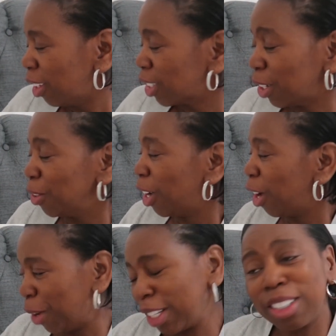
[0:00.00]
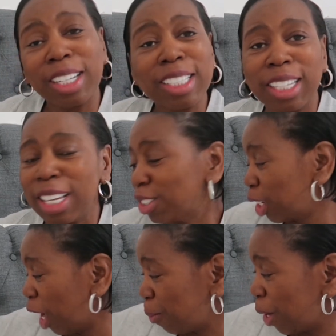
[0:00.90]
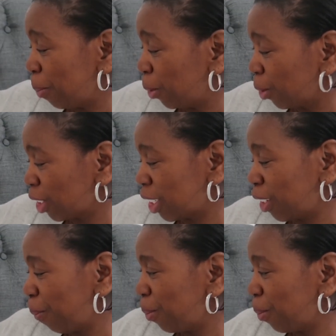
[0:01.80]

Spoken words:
So, I've had an idea to have my books